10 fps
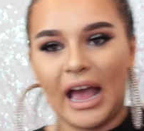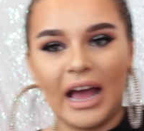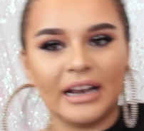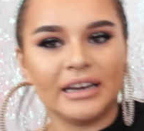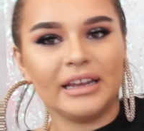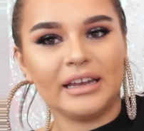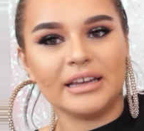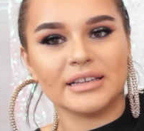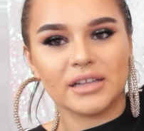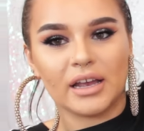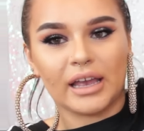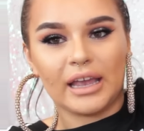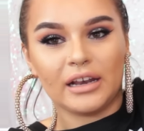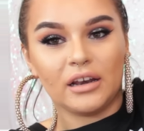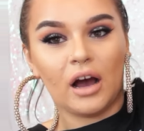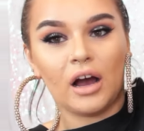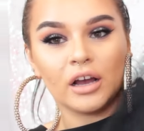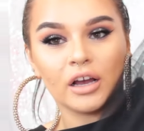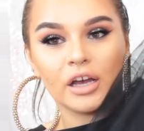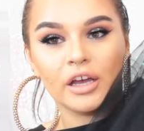And it is like a
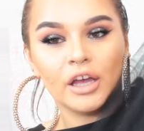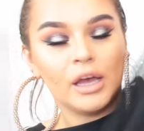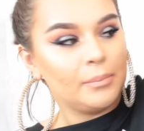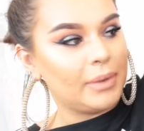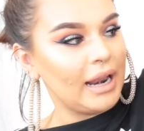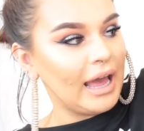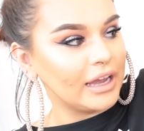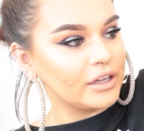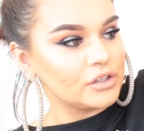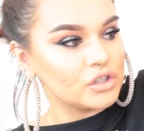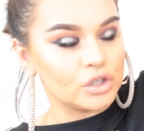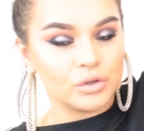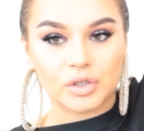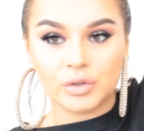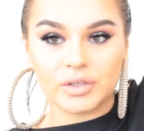long black tutu